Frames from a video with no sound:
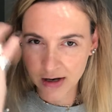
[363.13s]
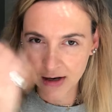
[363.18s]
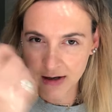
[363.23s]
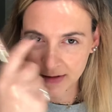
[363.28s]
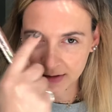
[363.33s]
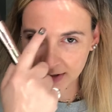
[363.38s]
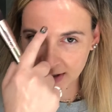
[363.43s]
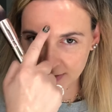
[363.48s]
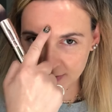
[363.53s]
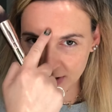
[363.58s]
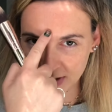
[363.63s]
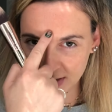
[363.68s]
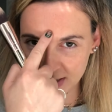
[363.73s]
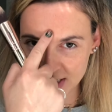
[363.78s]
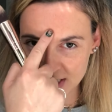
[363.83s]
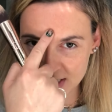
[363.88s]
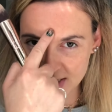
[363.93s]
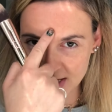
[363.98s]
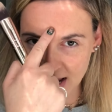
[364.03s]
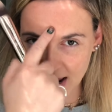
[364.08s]
leaving
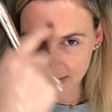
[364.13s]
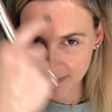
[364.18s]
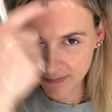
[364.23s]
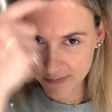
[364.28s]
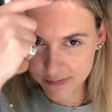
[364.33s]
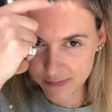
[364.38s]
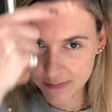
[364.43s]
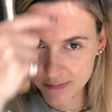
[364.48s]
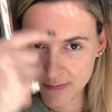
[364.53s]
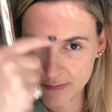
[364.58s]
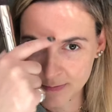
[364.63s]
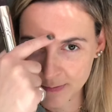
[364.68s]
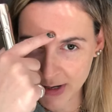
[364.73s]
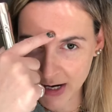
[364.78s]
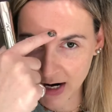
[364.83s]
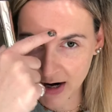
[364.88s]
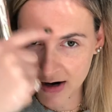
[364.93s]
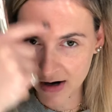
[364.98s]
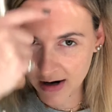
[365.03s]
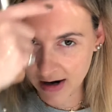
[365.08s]
this end
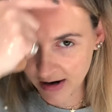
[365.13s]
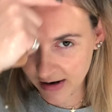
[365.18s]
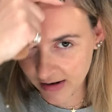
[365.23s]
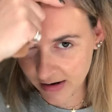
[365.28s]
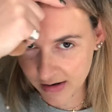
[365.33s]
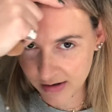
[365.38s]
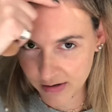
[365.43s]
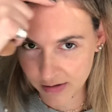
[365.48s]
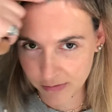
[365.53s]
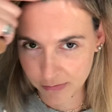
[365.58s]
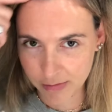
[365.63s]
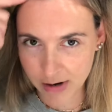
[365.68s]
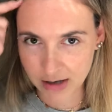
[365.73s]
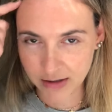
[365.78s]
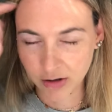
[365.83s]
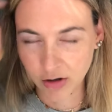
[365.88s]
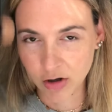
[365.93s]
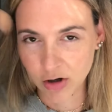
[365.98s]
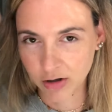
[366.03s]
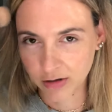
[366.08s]
bare and right
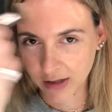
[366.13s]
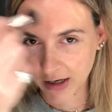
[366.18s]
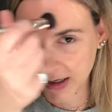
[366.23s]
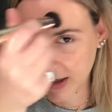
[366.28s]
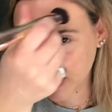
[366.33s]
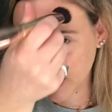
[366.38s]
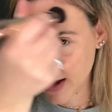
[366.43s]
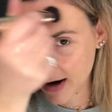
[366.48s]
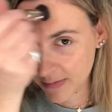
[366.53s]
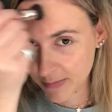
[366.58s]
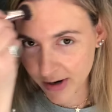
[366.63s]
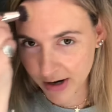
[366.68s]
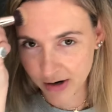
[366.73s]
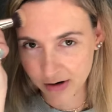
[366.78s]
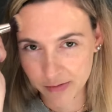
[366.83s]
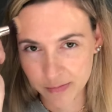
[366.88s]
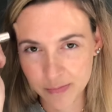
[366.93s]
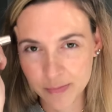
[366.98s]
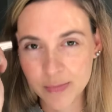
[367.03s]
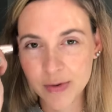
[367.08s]
along the hairline
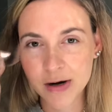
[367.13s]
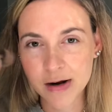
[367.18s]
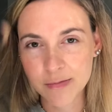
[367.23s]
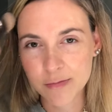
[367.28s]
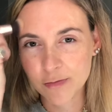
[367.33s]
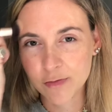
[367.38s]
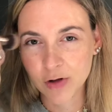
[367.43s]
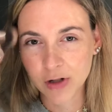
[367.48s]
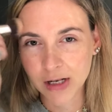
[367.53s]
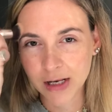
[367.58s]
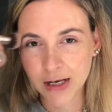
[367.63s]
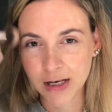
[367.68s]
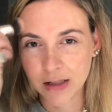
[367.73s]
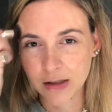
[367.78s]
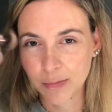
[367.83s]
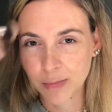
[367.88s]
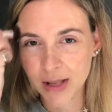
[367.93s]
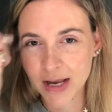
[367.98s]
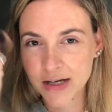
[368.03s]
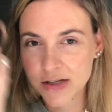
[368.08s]
bare, but I'm filling in the
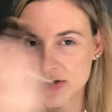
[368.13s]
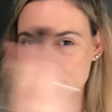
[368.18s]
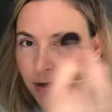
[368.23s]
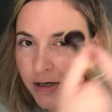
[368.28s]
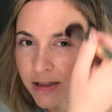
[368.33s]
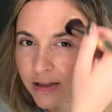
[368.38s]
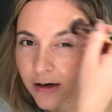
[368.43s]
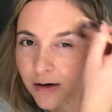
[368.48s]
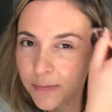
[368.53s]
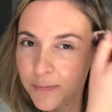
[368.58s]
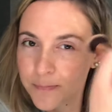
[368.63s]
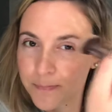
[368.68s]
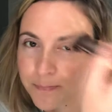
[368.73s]
blanks right there.